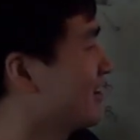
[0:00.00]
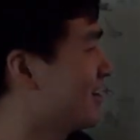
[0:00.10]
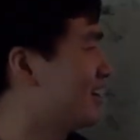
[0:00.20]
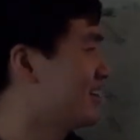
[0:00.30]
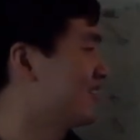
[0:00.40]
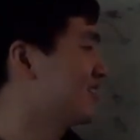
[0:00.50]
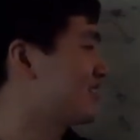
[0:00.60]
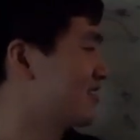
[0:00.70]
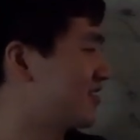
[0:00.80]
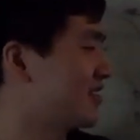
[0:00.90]
And
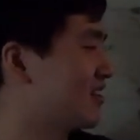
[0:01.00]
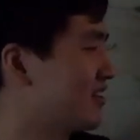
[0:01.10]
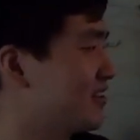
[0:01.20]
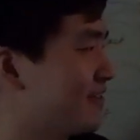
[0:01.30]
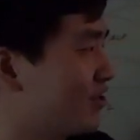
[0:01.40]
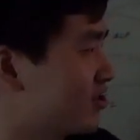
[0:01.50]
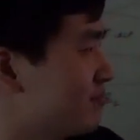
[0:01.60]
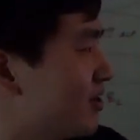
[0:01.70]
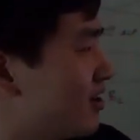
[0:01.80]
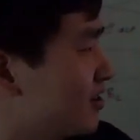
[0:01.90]
this is the
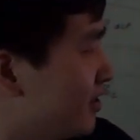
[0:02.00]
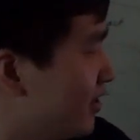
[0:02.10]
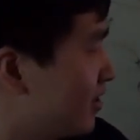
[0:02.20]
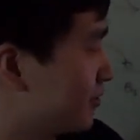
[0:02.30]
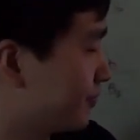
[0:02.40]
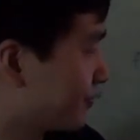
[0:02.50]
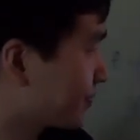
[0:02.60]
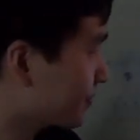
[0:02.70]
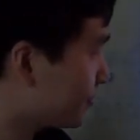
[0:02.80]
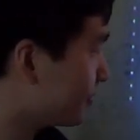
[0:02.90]
evaluation part,
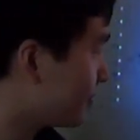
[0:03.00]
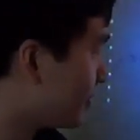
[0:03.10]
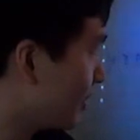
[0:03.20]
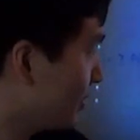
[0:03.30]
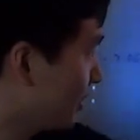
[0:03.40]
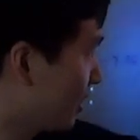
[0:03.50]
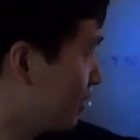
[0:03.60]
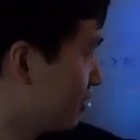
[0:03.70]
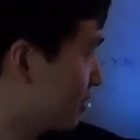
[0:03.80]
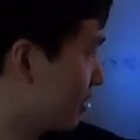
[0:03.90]

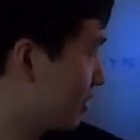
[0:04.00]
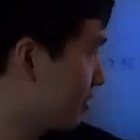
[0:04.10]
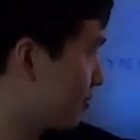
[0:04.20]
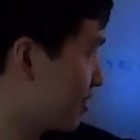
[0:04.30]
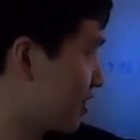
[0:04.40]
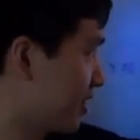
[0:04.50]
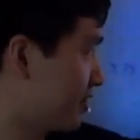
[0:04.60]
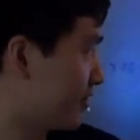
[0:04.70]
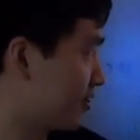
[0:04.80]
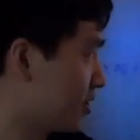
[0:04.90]
and basically
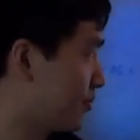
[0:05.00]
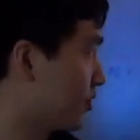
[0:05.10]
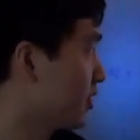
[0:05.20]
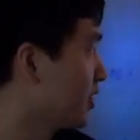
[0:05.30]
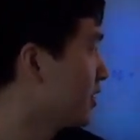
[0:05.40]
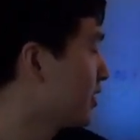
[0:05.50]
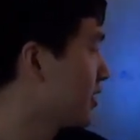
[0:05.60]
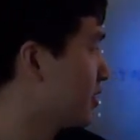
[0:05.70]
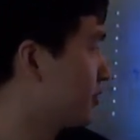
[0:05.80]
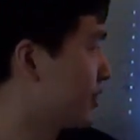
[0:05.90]
it's very simple.
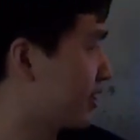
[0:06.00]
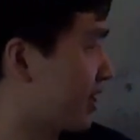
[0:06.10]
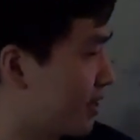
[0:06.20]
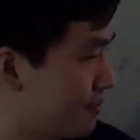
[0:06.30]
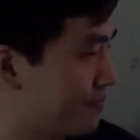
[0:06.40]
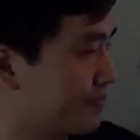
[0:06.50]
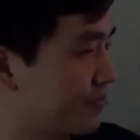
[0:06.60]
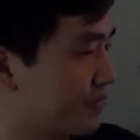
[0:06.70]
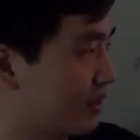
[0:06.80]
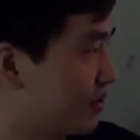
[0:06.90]
We can
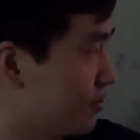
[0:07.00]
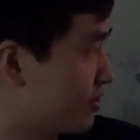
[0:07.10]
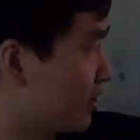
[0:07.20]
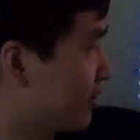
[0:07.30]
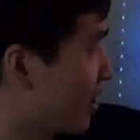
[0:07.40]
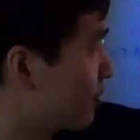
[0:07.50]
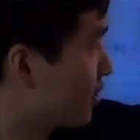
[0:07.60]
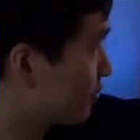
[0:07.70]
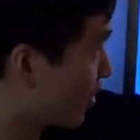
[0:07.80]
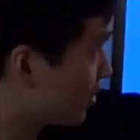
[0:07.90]
use the number
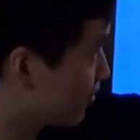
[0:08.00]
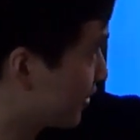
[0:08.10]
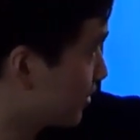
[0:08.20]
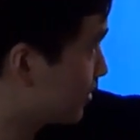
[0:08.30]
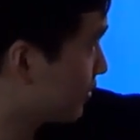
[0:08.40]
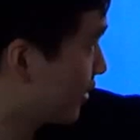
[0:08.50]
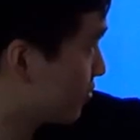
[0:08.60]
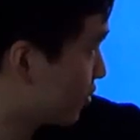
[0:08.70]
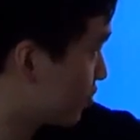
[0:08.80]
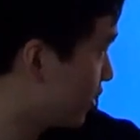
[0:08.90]
of relevant
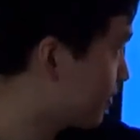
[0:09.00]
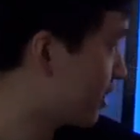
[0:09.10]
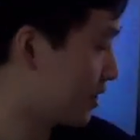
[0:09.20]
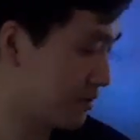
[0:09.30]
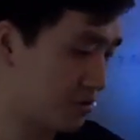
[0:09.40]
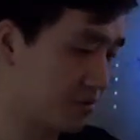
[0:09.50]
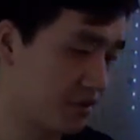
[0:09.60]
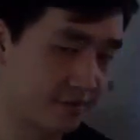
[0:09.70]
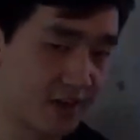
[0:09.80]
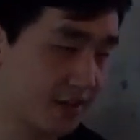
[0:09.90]
image retrieved and to
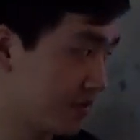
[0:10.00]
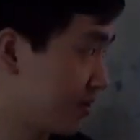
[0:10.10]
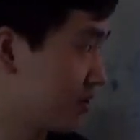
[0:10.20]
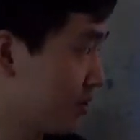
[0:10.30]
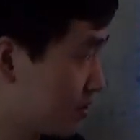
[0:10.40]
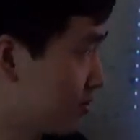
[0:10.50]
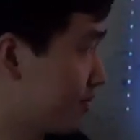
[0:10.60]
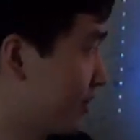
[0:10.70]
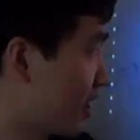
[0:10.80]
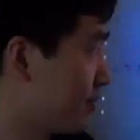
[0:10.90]
divide the total
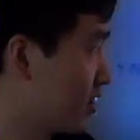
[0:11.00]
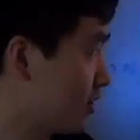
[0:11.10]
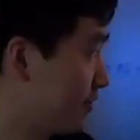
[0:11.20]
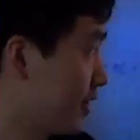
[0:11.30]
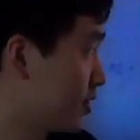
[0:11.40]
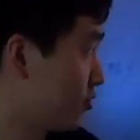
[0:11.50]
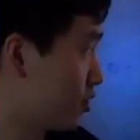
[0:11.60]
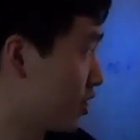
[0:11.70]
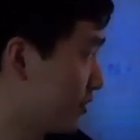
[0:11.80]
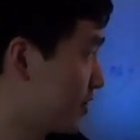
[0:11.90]
number of image
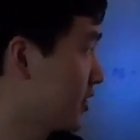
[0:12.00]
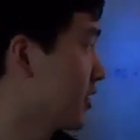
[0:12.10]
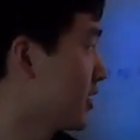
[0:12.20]
retrieved.